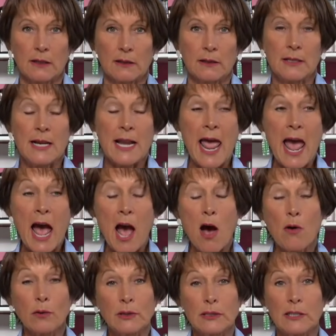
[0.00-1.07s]

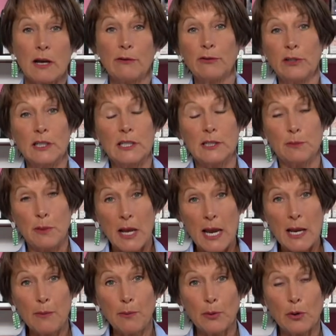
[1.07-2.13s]
now stephanie's
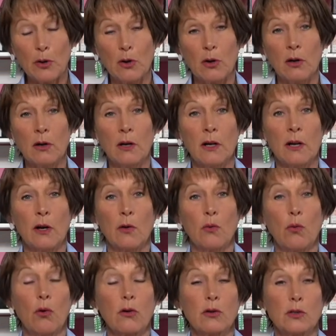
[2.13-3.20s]
paper
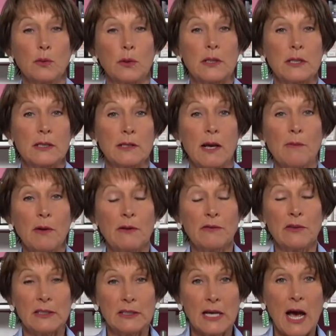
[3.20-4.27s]
works with some of
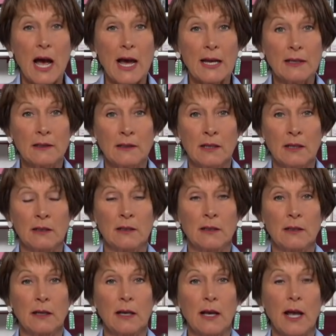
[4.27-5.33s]
the dies
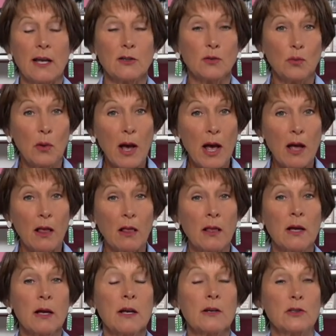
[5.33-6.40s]
as well
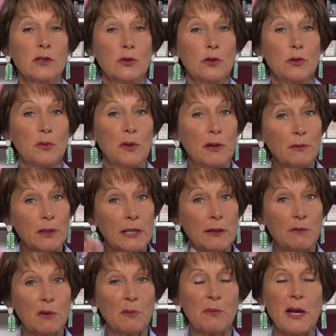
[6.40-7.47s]
so you'll be able to
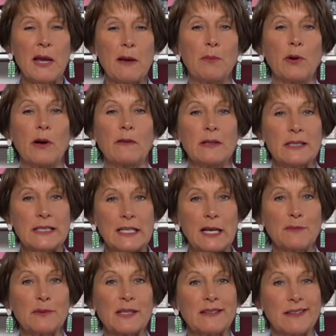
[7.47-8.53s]
keep the paper and the
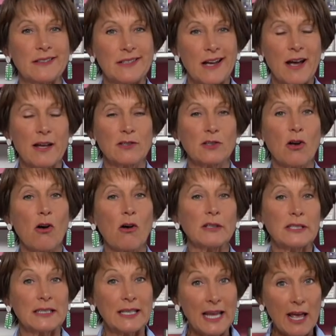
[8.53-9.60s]
stamps and the dies all
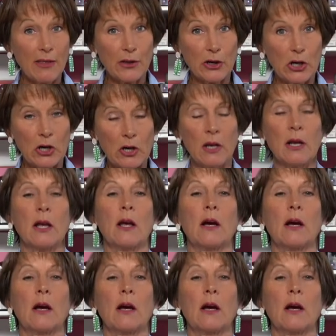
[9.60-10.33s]
together